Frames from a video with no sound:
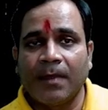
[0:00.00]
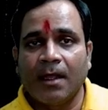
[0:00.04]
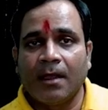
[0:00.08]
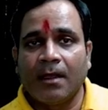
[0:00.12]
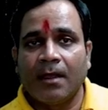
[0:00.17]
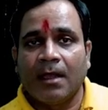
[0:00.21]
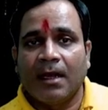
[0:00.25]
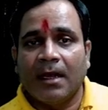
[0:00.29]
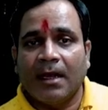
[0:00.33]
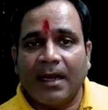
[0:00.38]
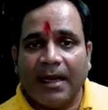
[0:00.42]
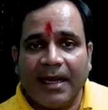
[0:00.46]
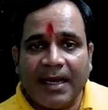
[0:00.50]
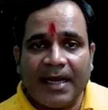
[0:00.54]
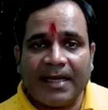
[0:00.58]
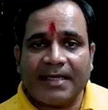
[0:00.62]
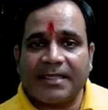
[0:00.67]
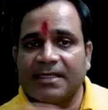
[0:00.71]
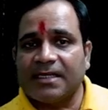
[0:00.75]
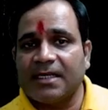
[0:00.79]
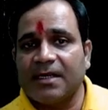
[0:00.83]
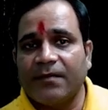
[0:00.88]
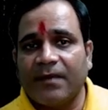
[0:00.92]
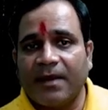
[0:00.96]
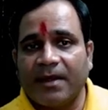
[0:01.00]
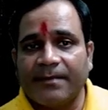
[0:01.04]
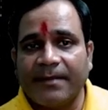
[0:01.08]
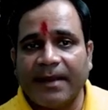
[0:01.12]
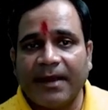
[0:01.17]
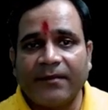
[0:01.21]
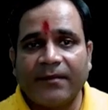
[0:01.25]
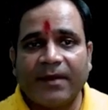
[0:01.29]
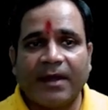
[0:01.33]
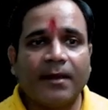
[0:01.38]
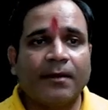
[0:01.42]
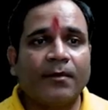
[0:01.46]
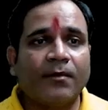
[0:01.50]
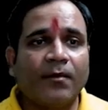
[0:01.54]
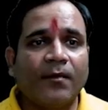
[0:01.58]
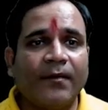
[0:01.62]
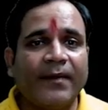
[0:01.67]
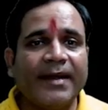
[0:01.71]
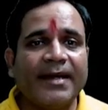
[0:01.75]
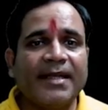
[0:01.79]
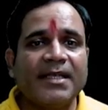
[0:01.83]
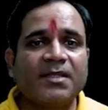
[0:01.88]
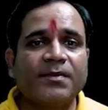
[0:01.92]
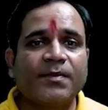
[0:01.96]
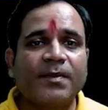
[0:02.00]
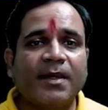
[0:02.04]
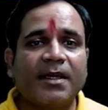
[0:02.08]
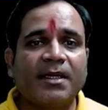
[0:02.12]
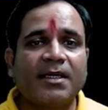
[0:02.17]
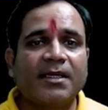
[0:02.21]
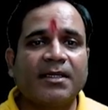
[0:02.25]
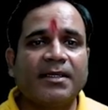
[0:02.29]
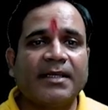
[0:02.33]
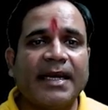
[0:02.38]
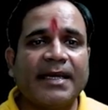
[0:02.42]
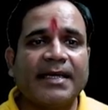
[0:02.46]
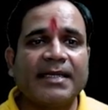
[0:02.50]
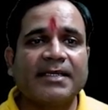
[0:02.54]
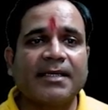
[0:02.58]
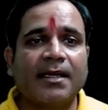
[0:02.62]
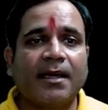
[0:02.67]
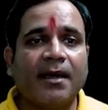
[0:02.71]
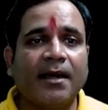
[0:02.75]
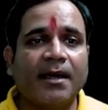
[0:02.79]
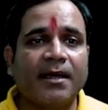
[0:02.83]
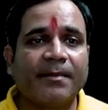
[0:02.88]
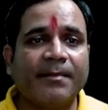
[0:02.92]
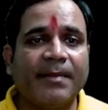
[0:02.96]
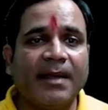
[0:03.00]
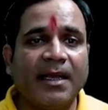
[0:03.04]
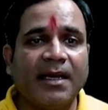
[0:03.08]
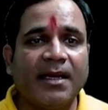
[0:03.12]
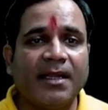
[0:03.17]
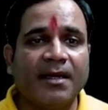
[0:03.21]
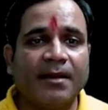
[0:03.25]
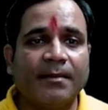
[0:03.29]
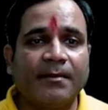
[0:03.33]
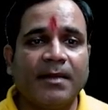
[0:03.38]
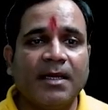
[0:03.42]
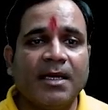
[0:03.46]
Let's see one by one. One is what? That is herbarium.